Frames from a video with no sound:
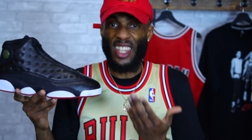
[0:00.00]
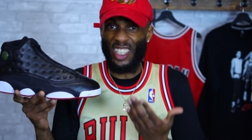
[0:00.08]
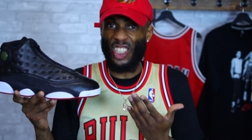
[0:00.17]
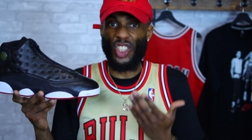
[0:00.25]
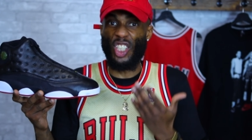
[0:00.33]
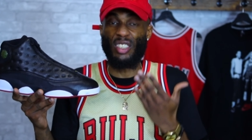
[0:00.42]

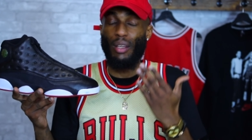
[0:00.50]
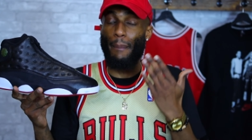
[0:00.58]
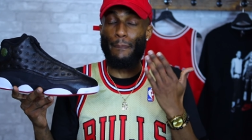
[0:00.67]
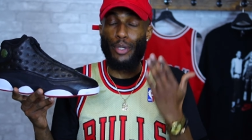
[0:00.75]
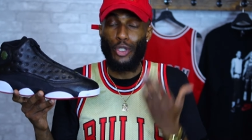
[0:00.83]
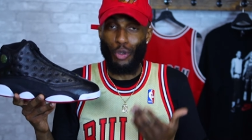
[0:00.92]
This is just a
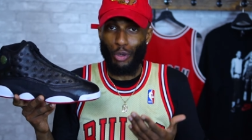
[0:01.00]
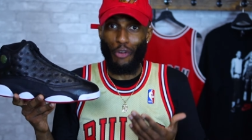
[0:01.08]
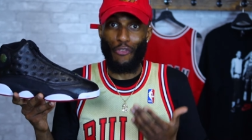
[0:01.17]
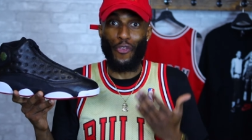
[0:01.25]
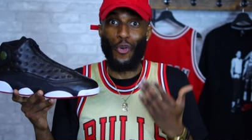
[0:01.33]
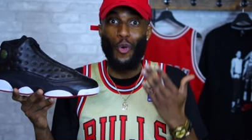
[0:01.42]

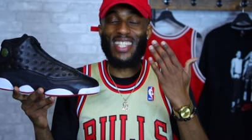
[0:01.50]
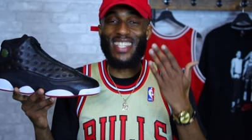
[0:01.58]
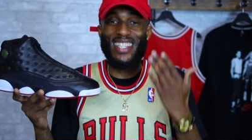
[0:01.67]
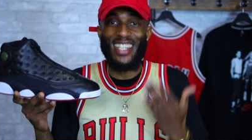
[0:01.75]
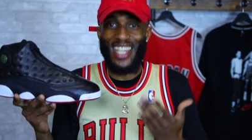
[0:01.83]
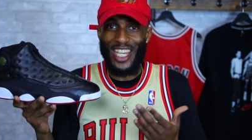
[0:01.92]
beautiful
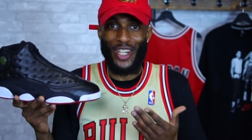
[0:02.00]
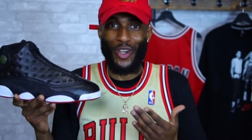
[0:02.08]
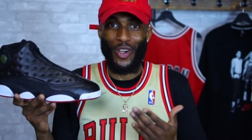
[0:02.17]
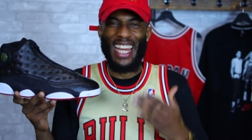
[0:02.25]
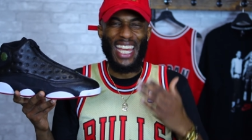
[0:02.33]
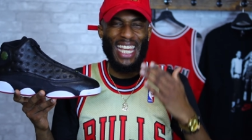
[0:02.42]

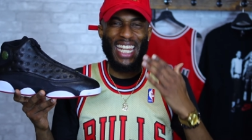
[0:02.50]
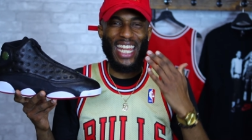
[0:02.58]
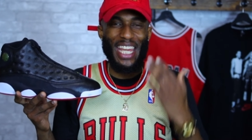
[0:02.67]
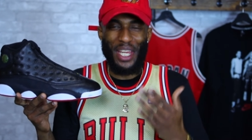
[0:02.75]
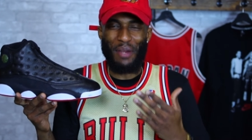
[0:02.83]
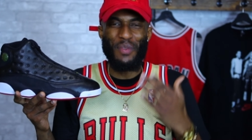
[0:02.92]
sneaker
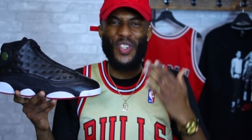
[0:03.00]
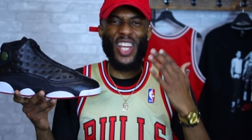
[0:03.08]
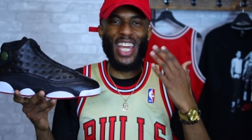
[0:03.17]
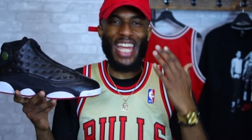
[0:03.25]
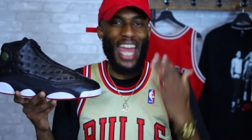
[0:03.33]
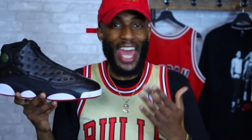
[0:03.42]
and
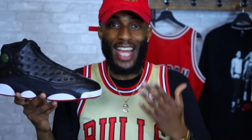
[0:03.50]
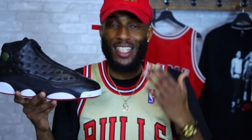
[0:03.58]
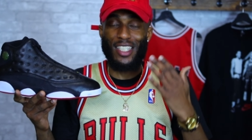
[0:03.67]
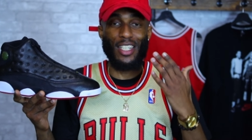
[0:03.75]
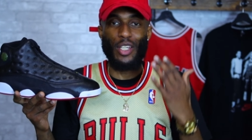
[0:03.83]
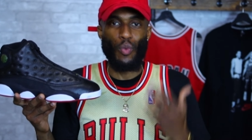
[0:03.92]
MJ
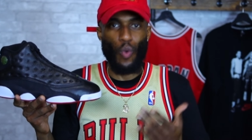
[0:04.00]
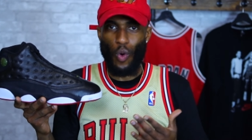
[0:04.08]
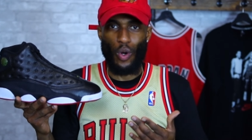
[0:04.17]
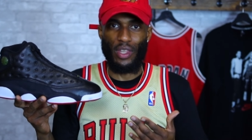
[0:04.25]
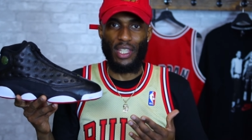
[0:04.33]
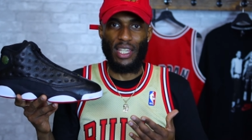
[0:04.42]
actually
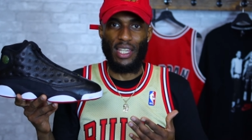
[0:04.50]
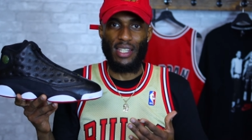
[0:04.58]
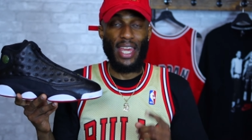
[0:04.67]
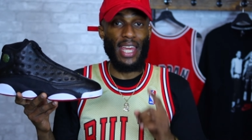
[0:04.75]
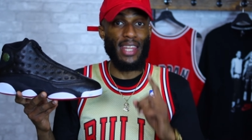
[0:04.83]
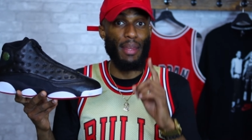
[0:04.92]
wore
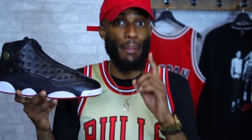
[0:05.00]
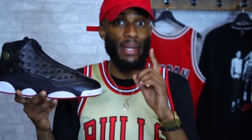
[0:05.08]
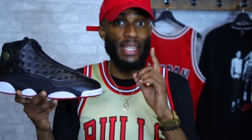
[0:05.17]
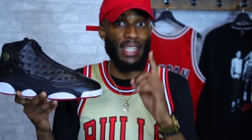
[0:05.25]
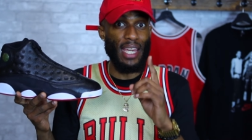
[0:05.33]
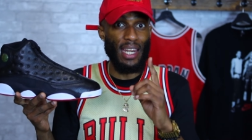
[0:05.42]
these in the
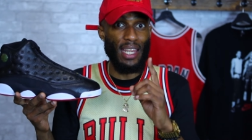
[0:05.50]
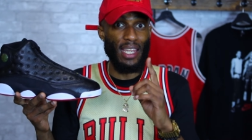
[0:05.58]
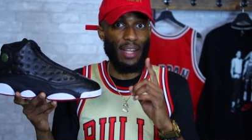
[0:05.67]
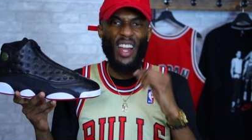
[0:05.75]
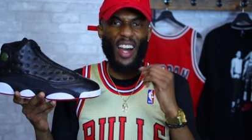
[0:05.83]
beginning